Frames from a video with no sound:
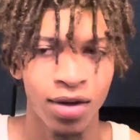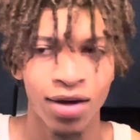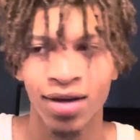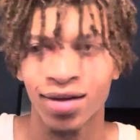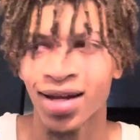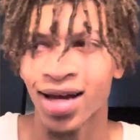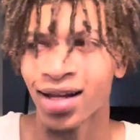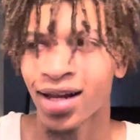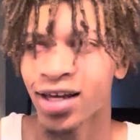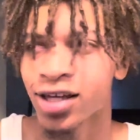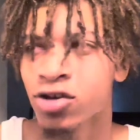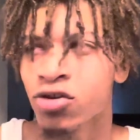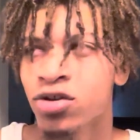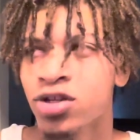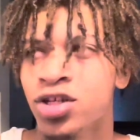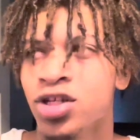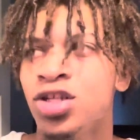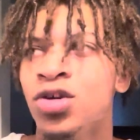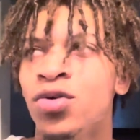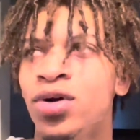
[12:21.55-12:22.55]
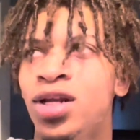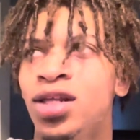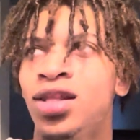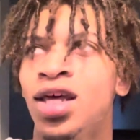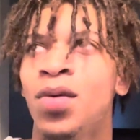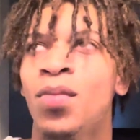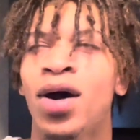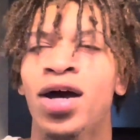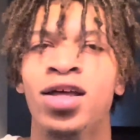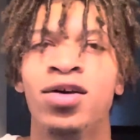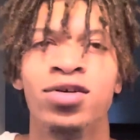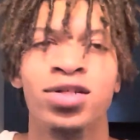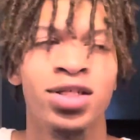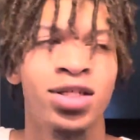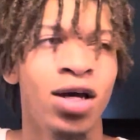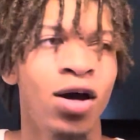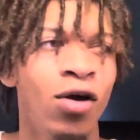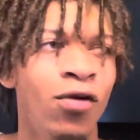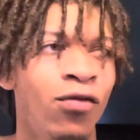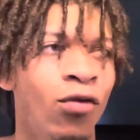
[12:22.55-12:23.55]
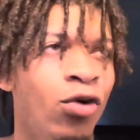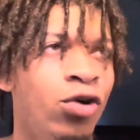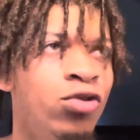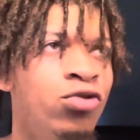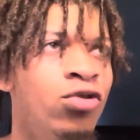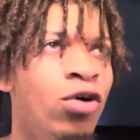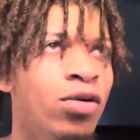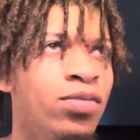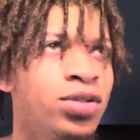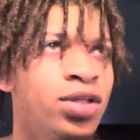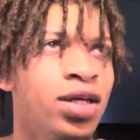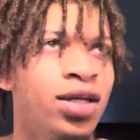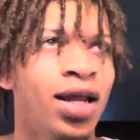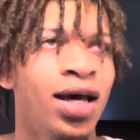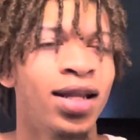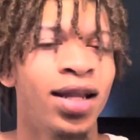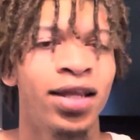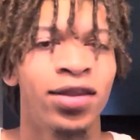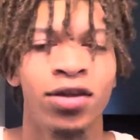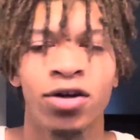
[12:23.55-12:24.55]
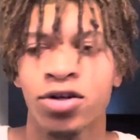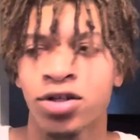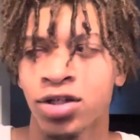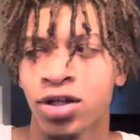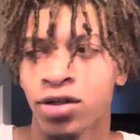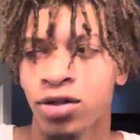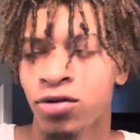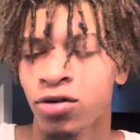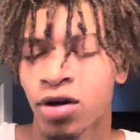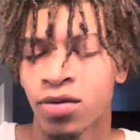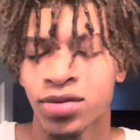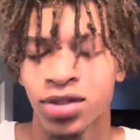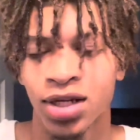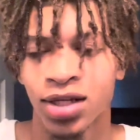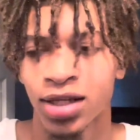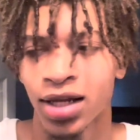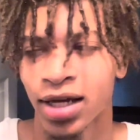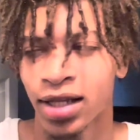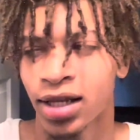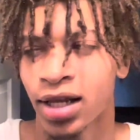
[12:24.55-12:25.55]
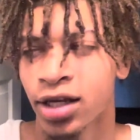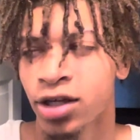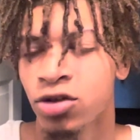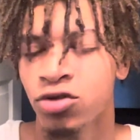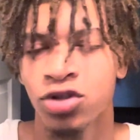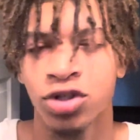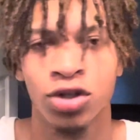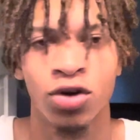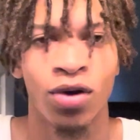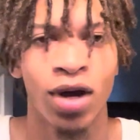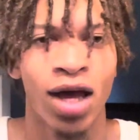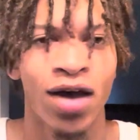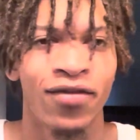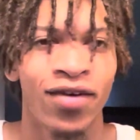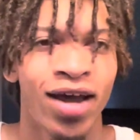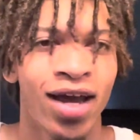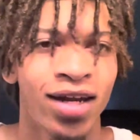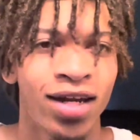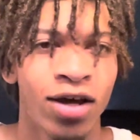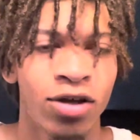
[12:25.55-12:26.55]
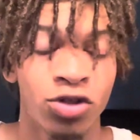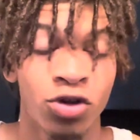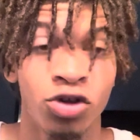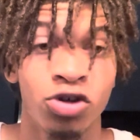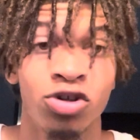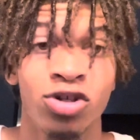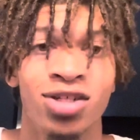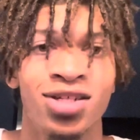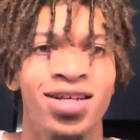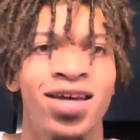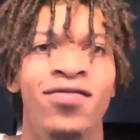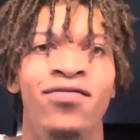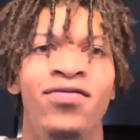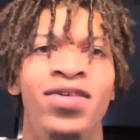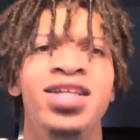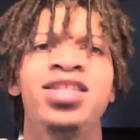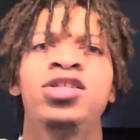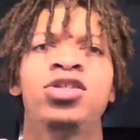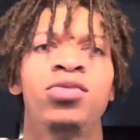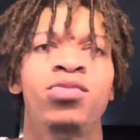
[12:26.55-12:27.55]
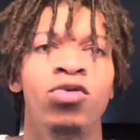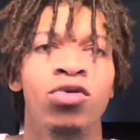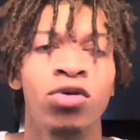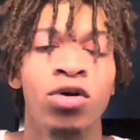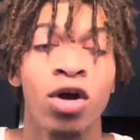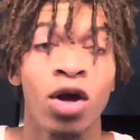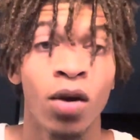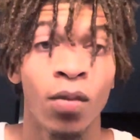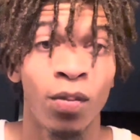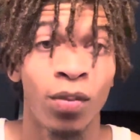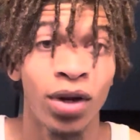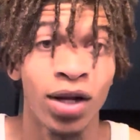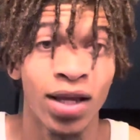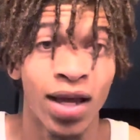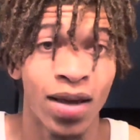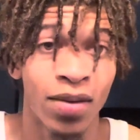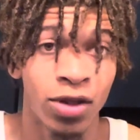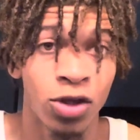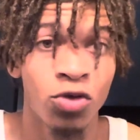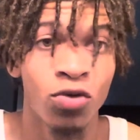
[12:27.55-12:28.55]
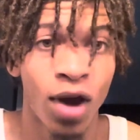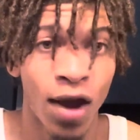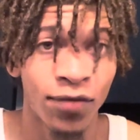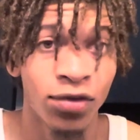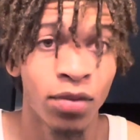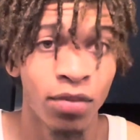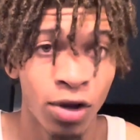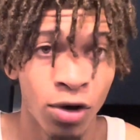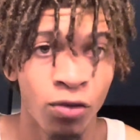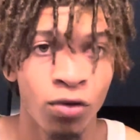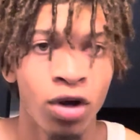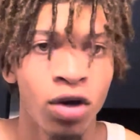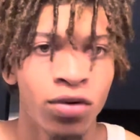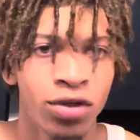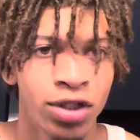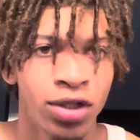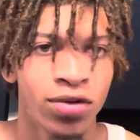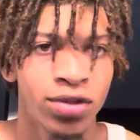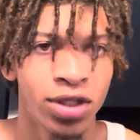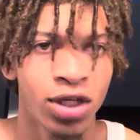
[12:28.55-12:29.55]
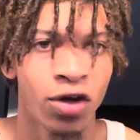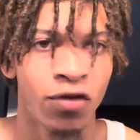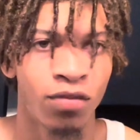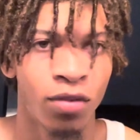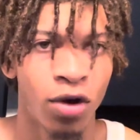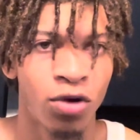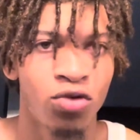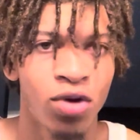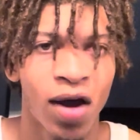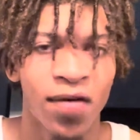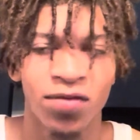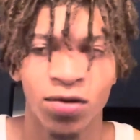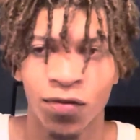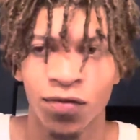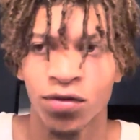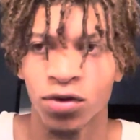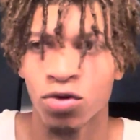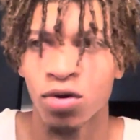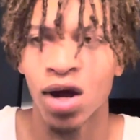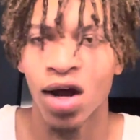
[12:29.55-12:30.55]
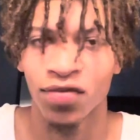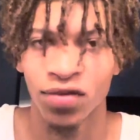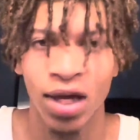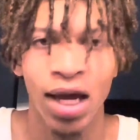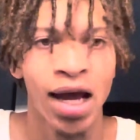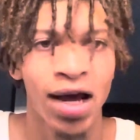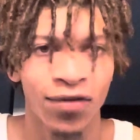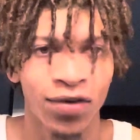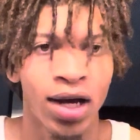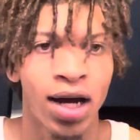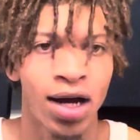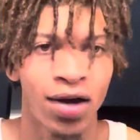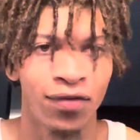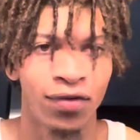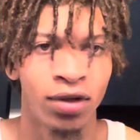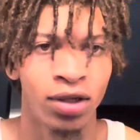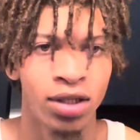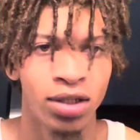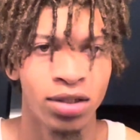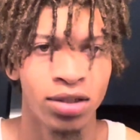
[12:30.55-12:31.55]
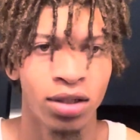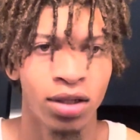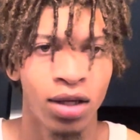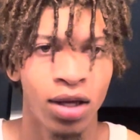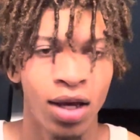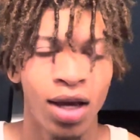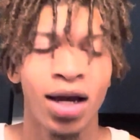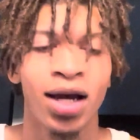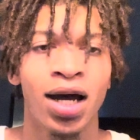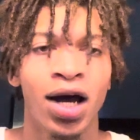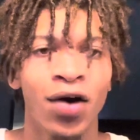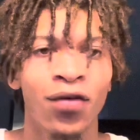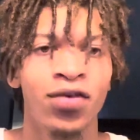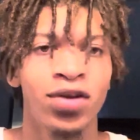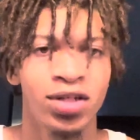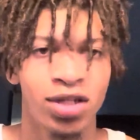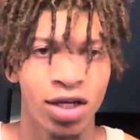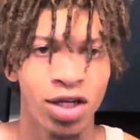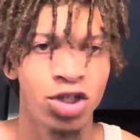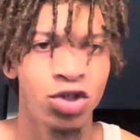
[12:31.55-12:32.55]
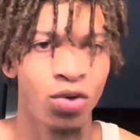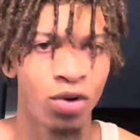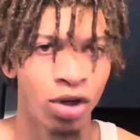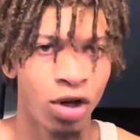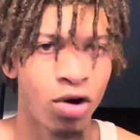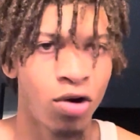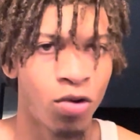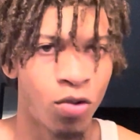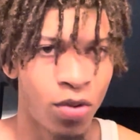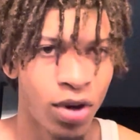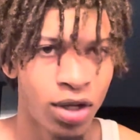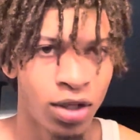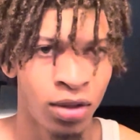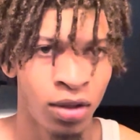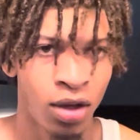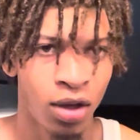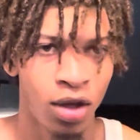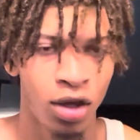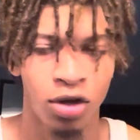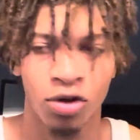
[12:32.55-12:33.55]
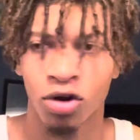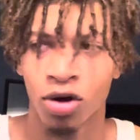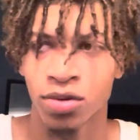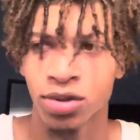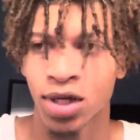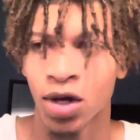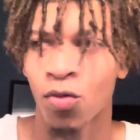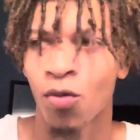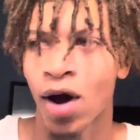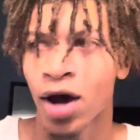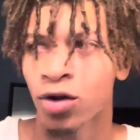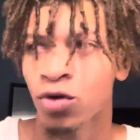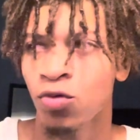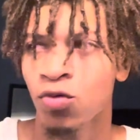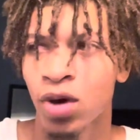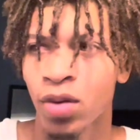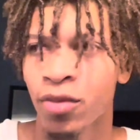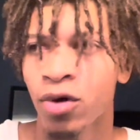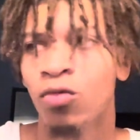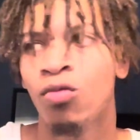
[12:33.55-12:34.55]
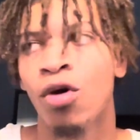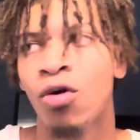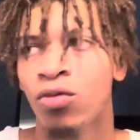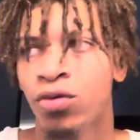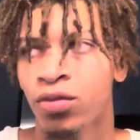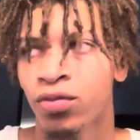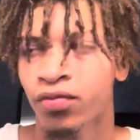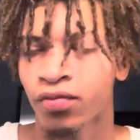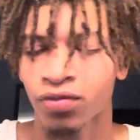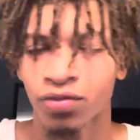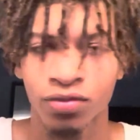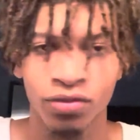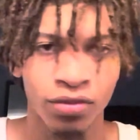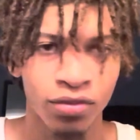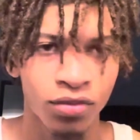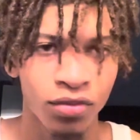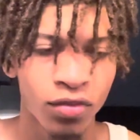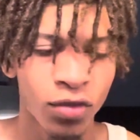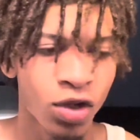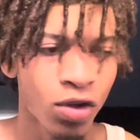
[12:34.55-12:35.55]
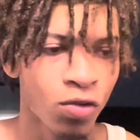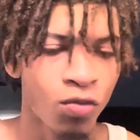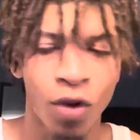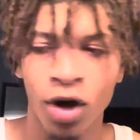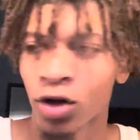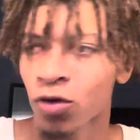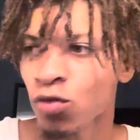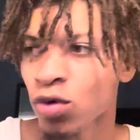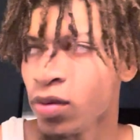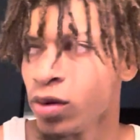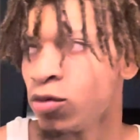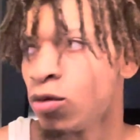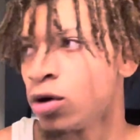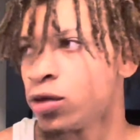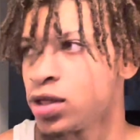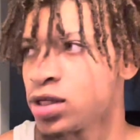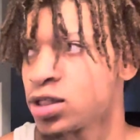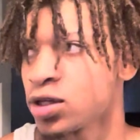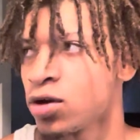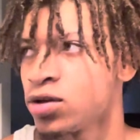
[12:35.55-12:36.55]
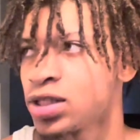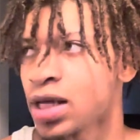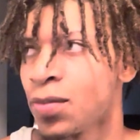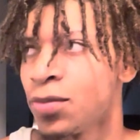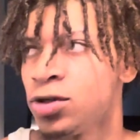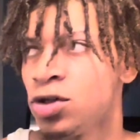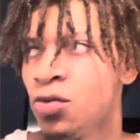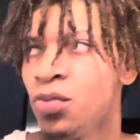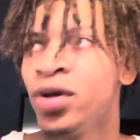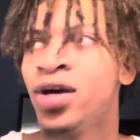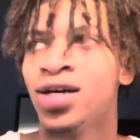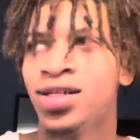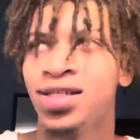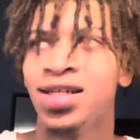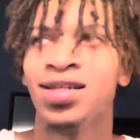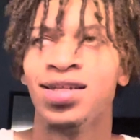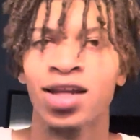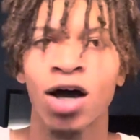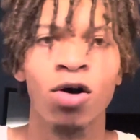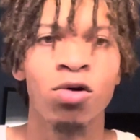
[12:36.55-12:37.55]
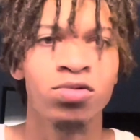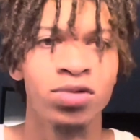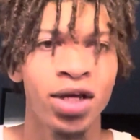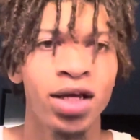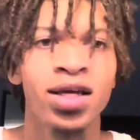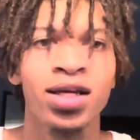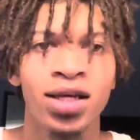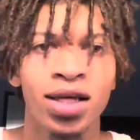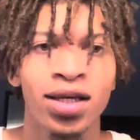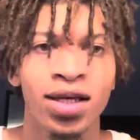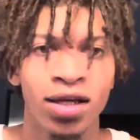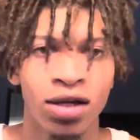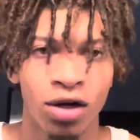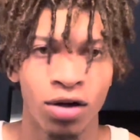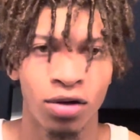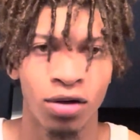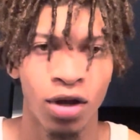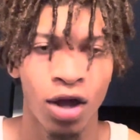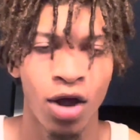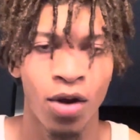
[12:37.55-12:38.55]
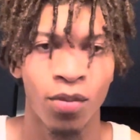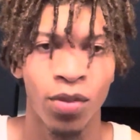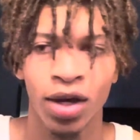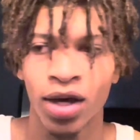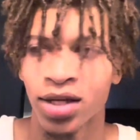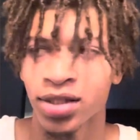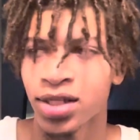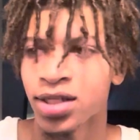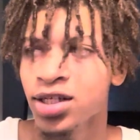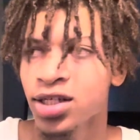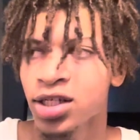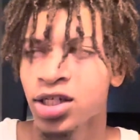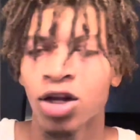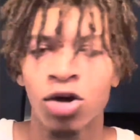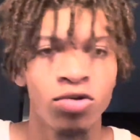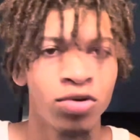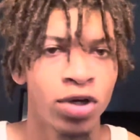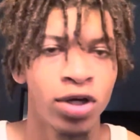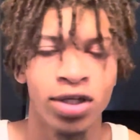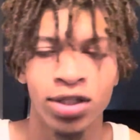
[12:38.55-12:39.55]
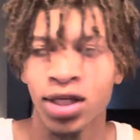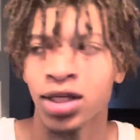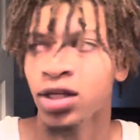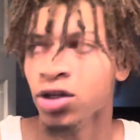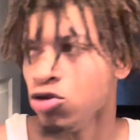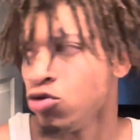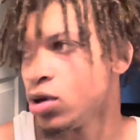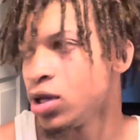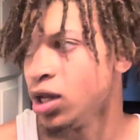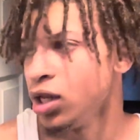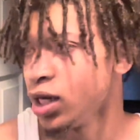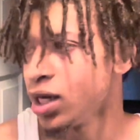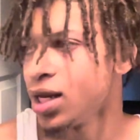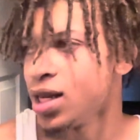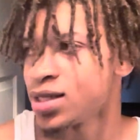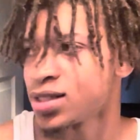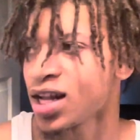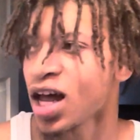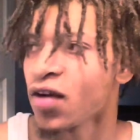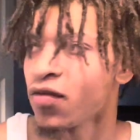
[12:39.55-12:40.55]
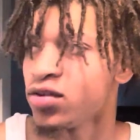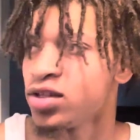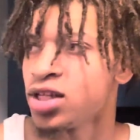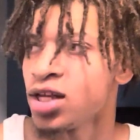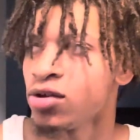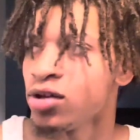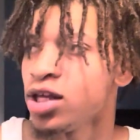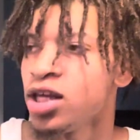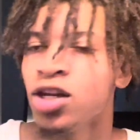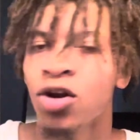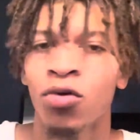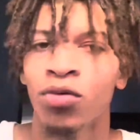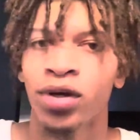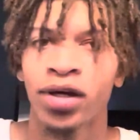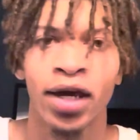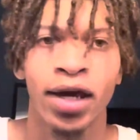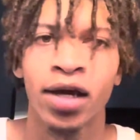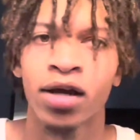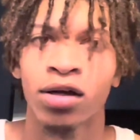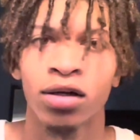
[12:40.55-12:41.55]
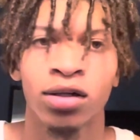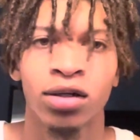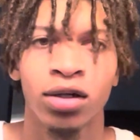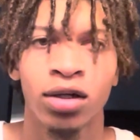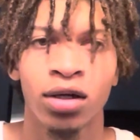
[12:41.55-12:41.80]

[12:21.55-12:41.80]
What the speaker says: Not like you can just do anything by yourself, or, you know what I'm saying, not like there's, you know what I'm saying, like you just gonna have handouts or you're just invincible. But you have to be real with yourself, bro. You have to have confidence. Confidence gets you a long way. You know what I'm saying? Why do women want this certain type of dude? Because he knows that he can get her. Because he just knows. Because you can look in his life and tell that he don't care.